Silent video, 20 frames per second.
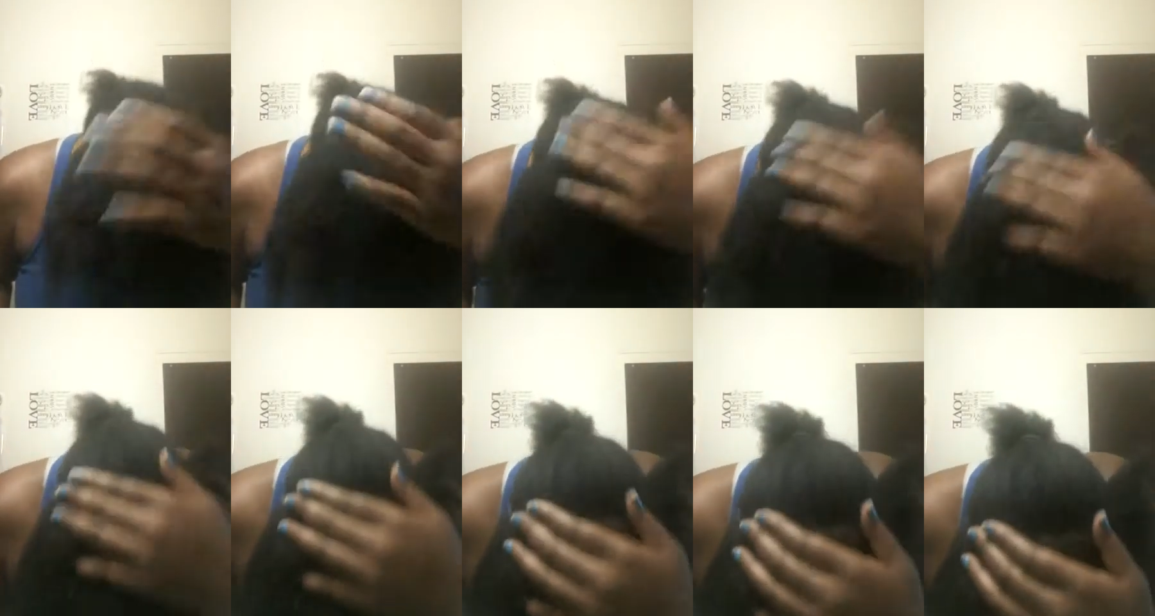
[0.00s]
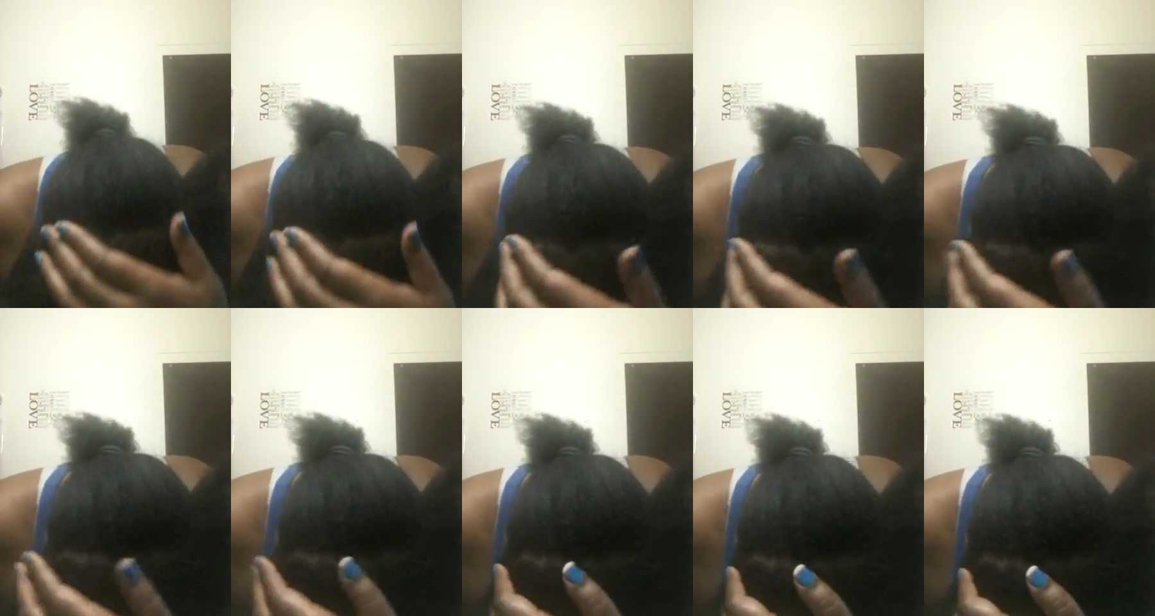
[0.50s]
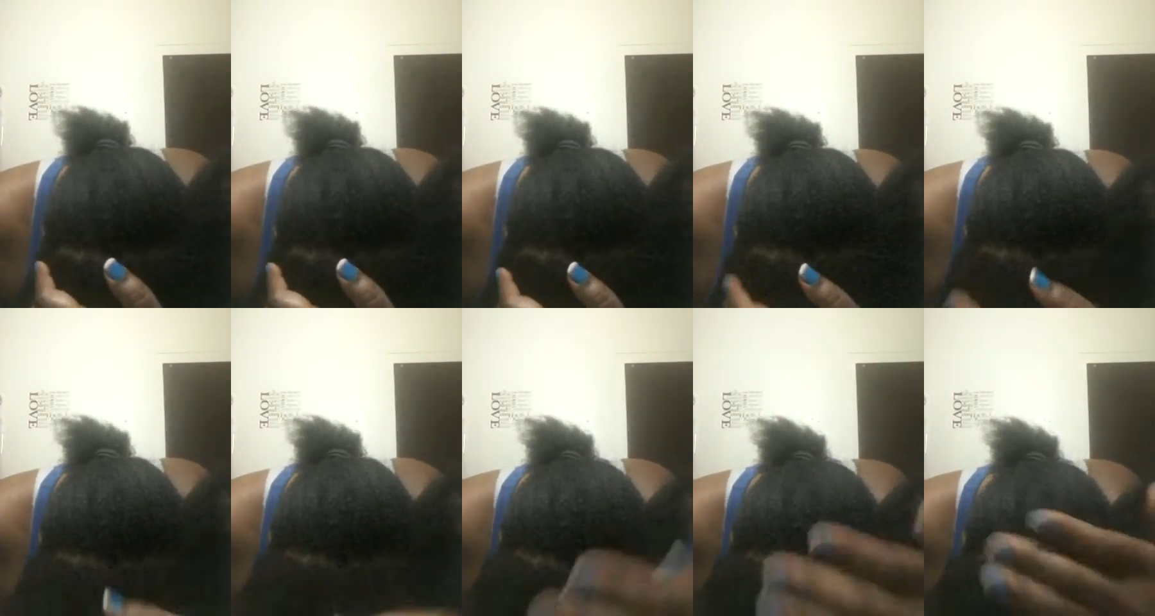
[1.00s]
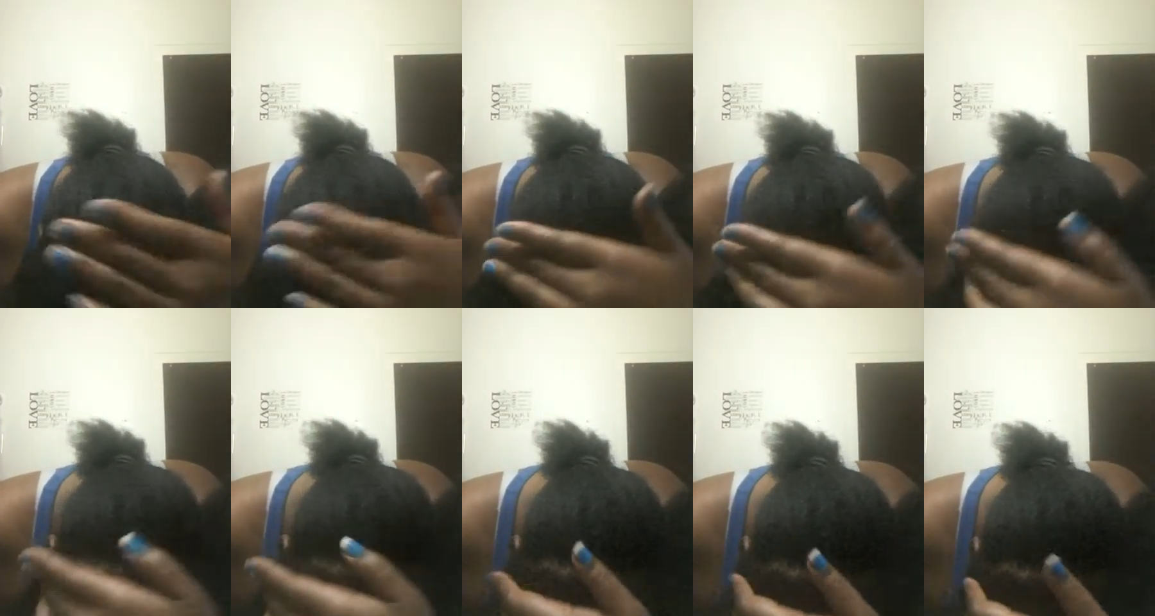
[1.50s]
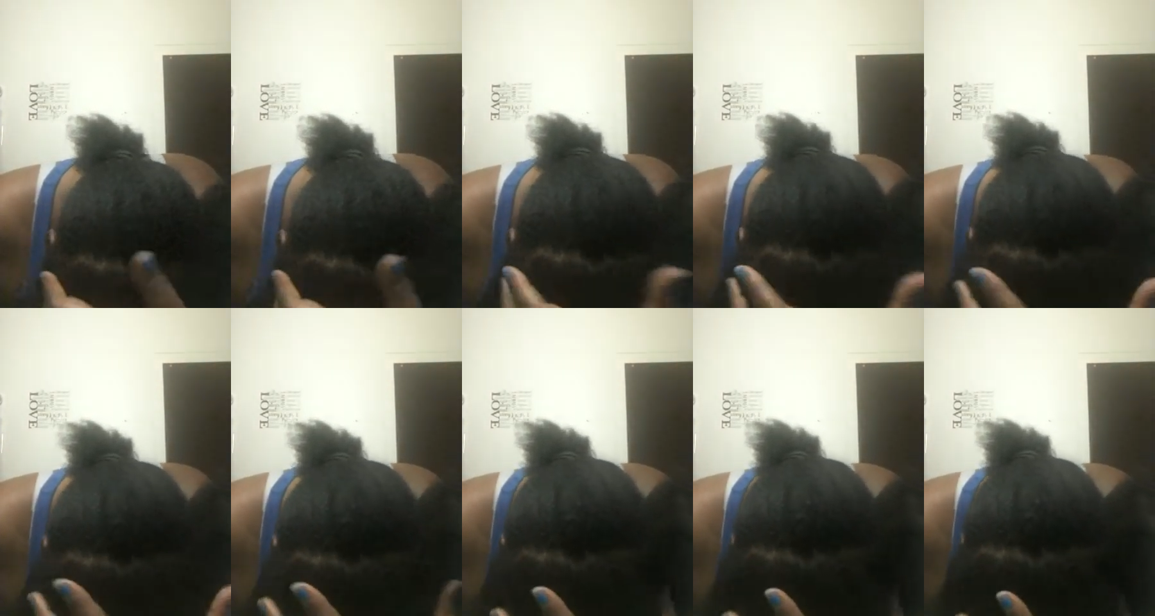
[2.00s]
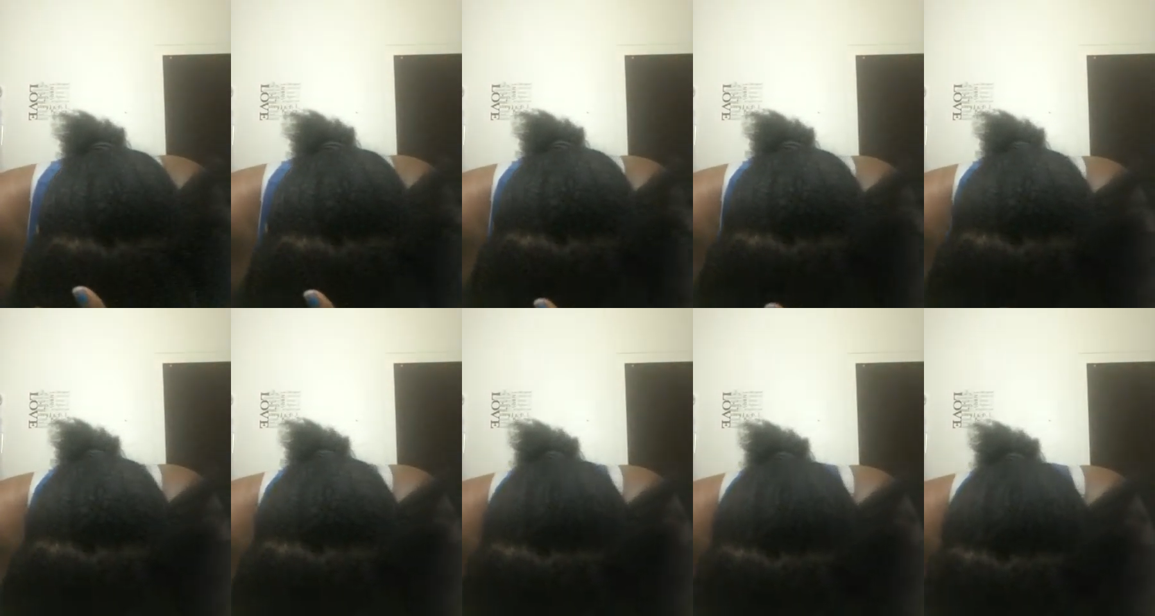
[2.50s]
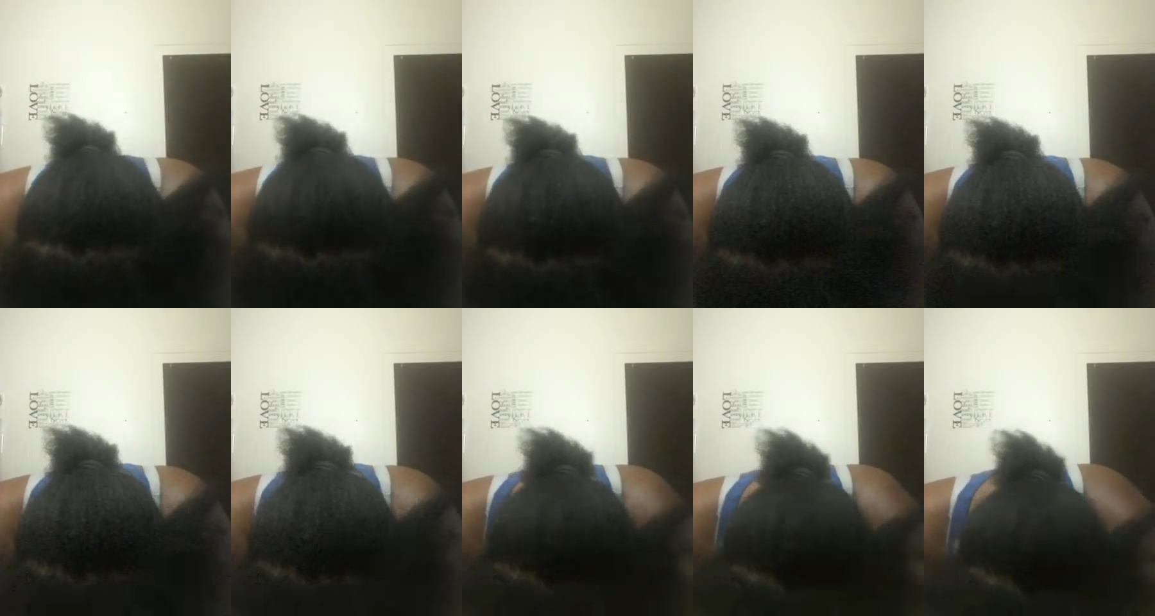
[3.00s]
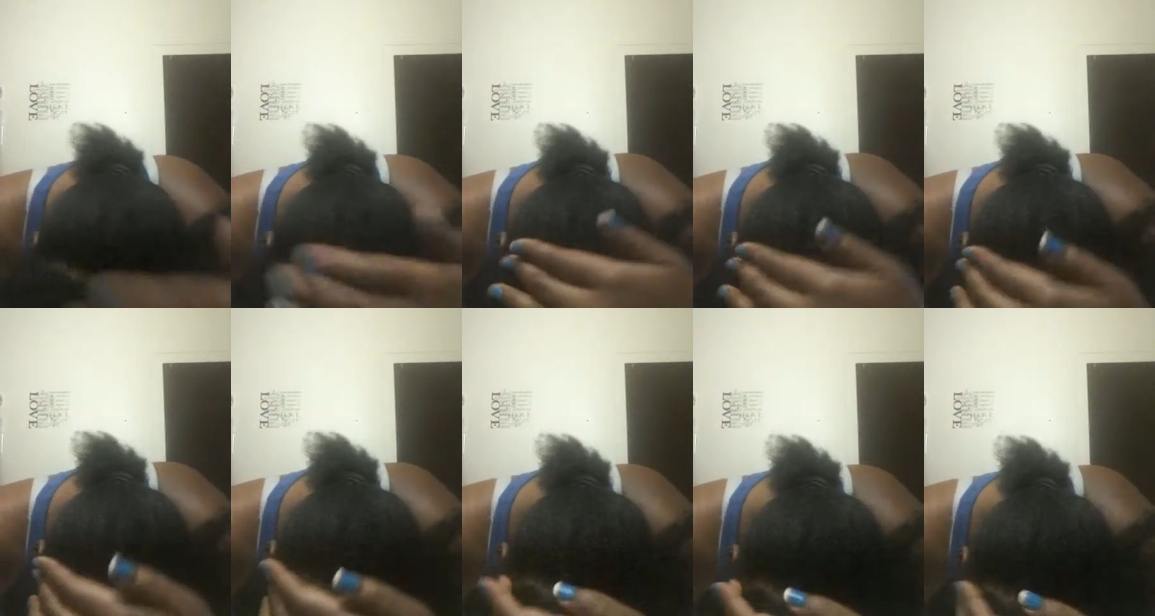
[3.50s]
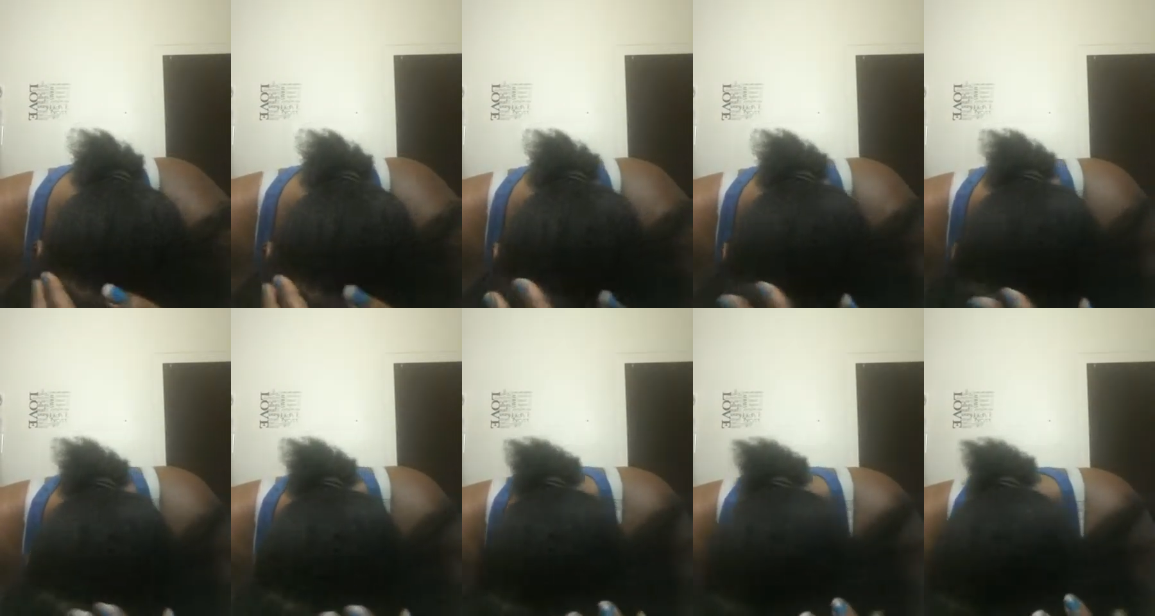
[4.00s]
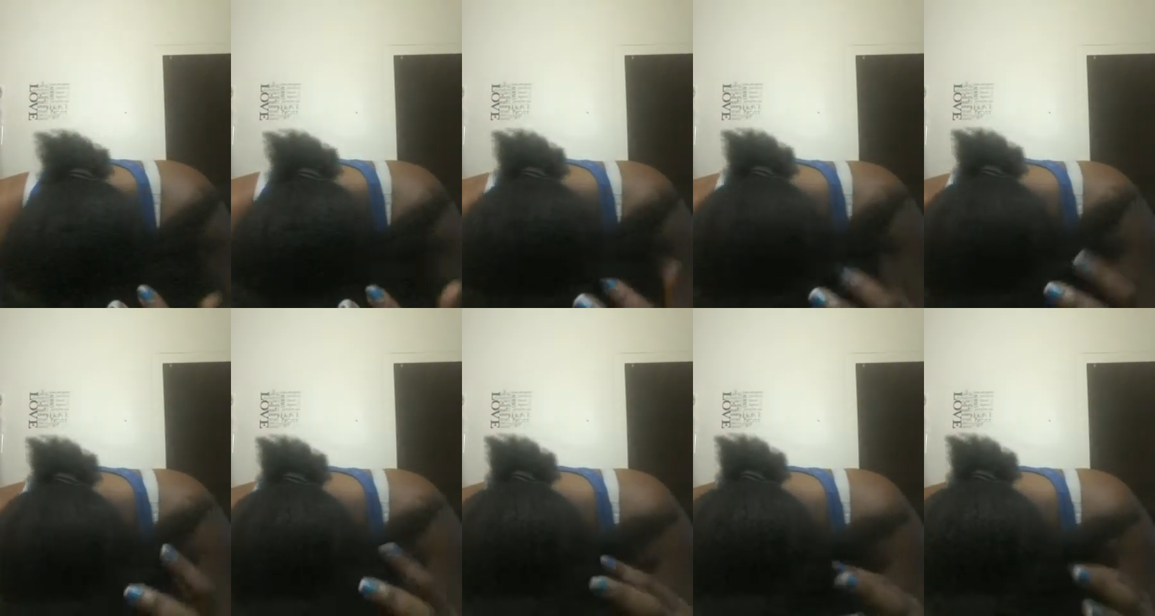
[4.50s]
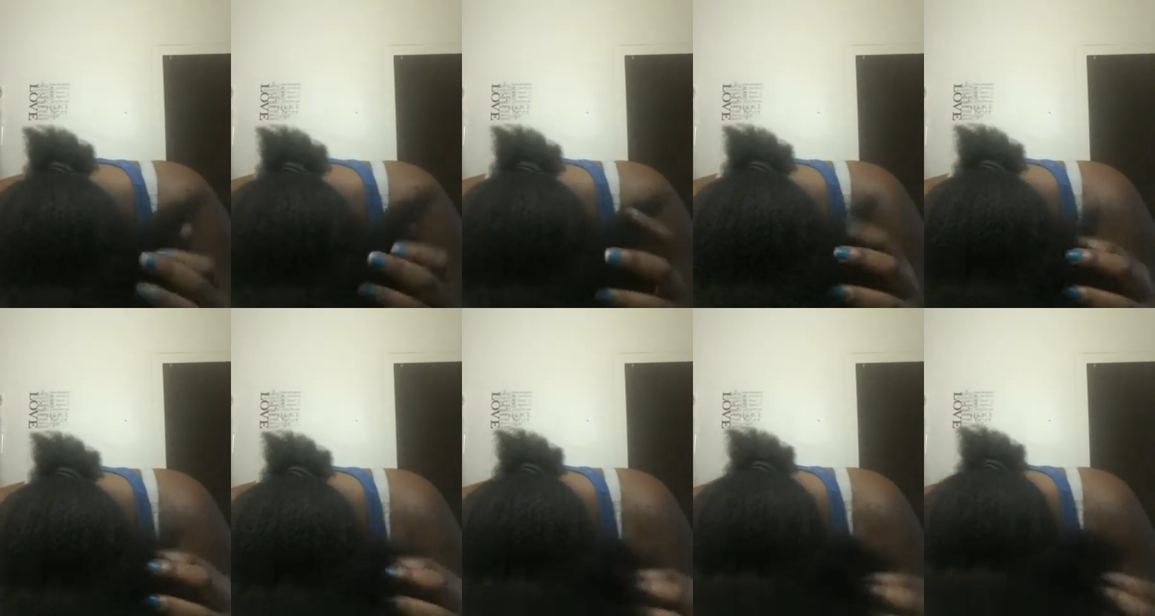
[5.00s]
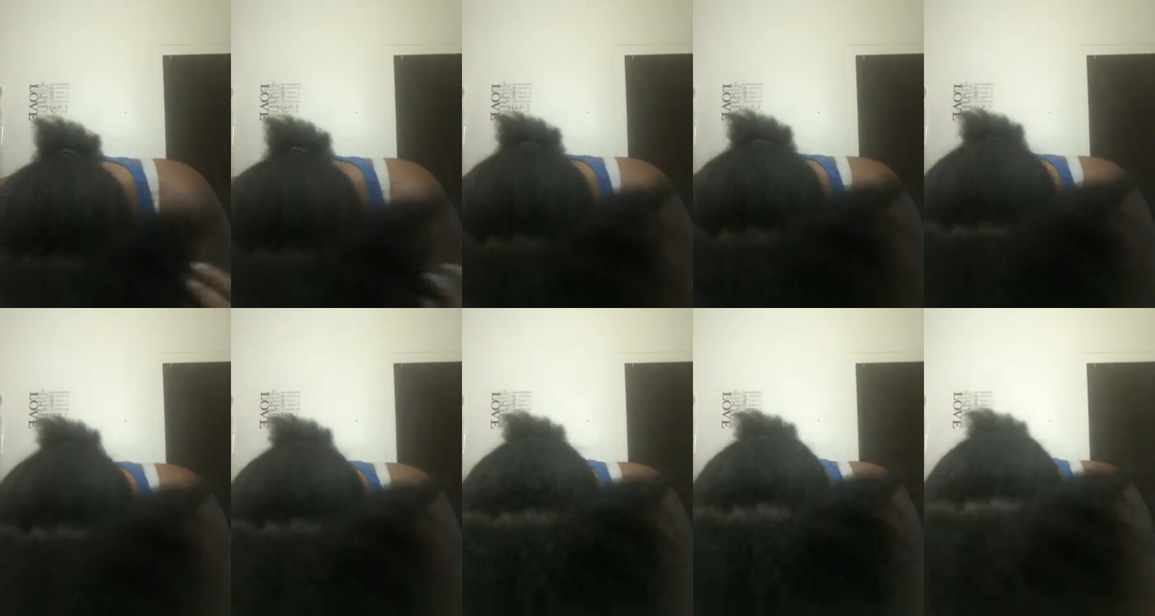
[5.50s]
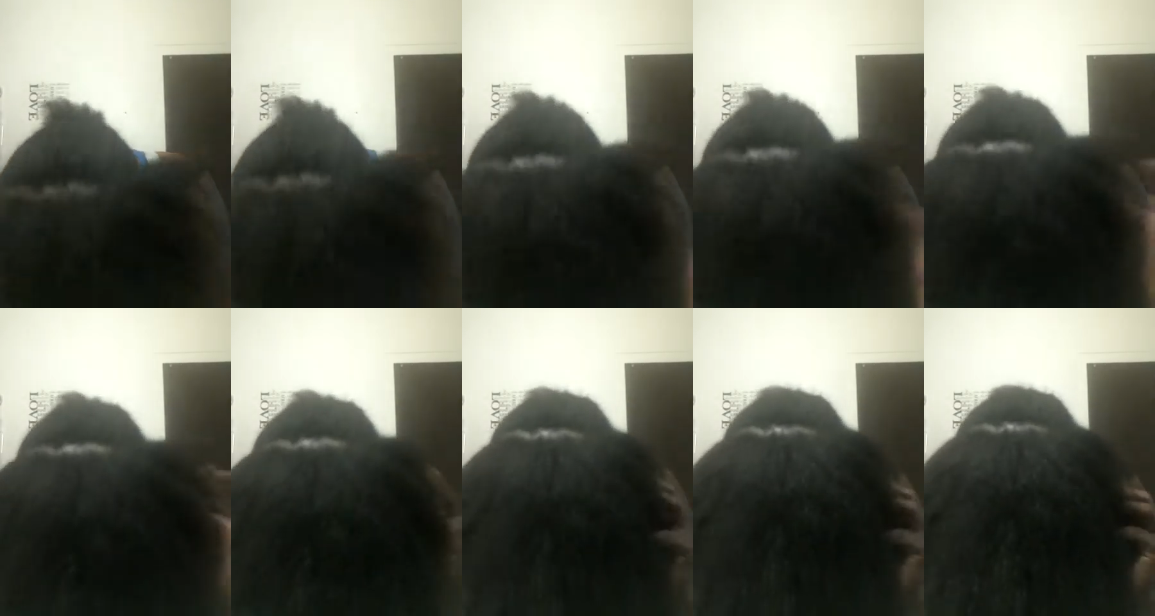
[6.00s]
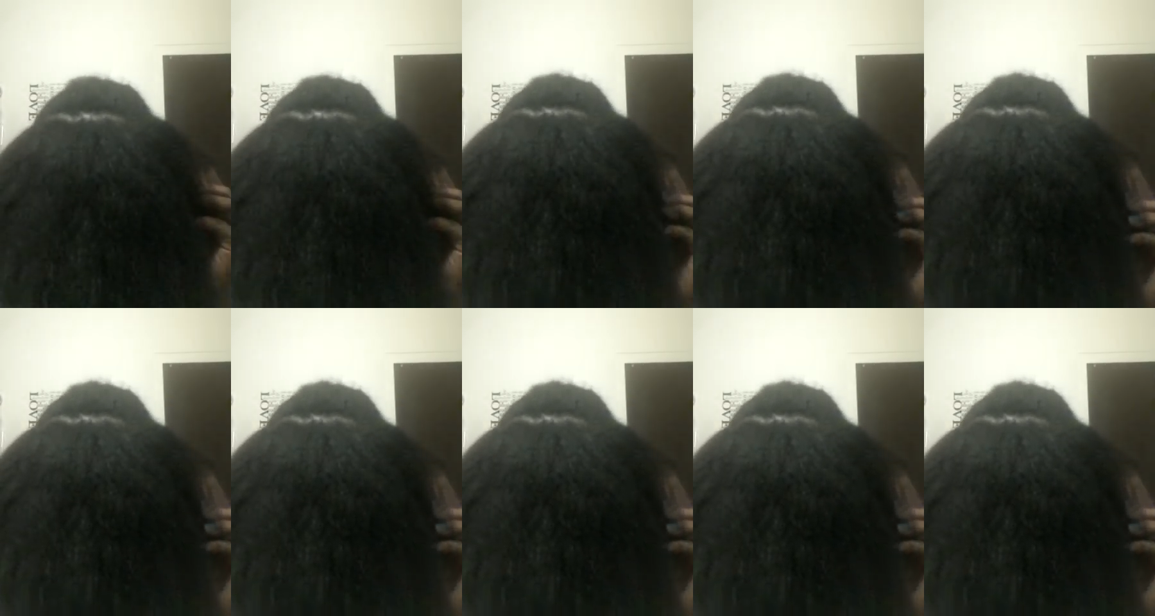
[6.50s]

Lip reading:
Nobody's mouth can be seen.